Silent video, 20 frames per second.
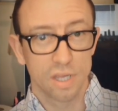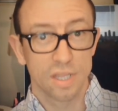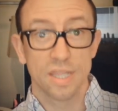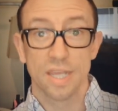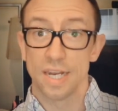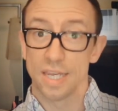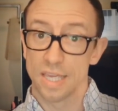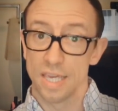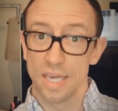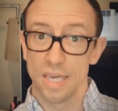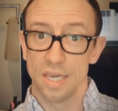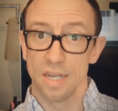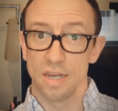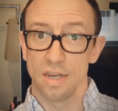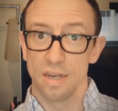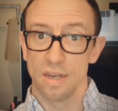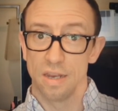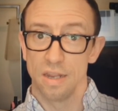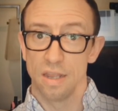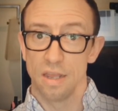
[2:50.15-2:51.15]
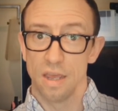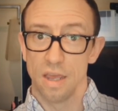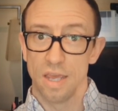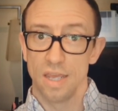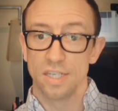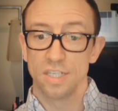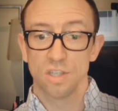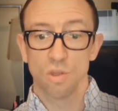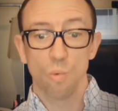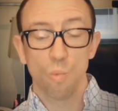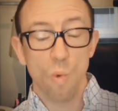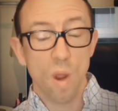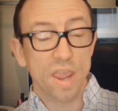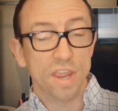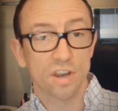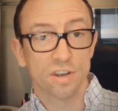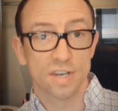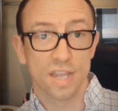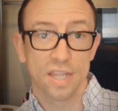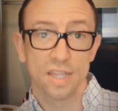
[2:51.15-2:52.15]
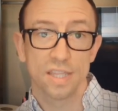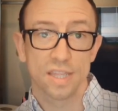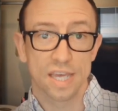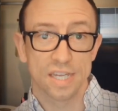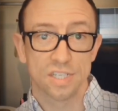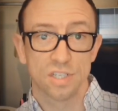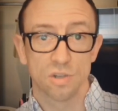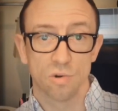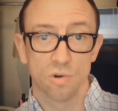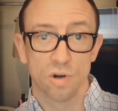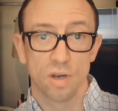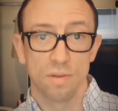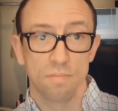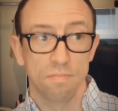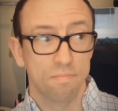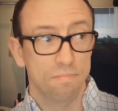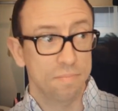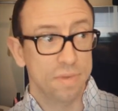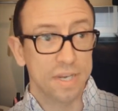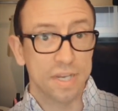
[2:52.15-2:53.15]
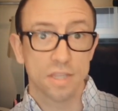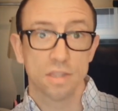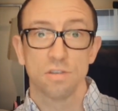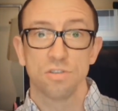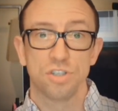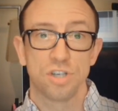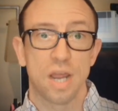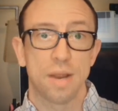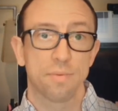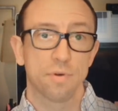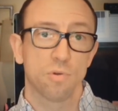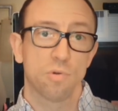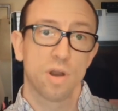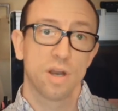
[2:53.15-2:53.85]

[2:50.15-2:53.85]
And then again, is the way you're telling that story meeting those job